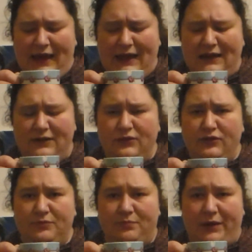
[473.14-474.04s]
any
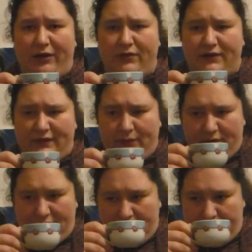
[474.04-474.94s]
sort of berries that
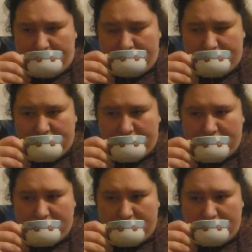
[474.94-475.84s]
would come
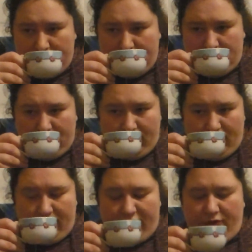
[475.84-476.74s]

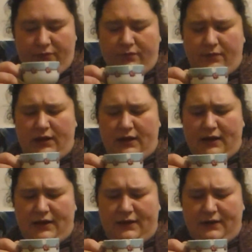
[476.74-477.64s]
from
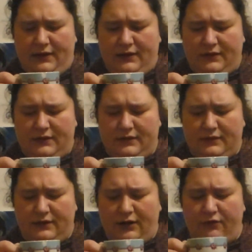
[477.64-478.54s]
the
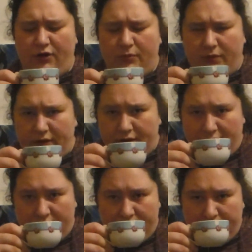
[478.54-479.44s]
aroma.
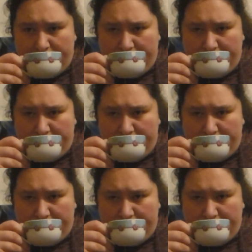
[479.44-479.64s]
Can't.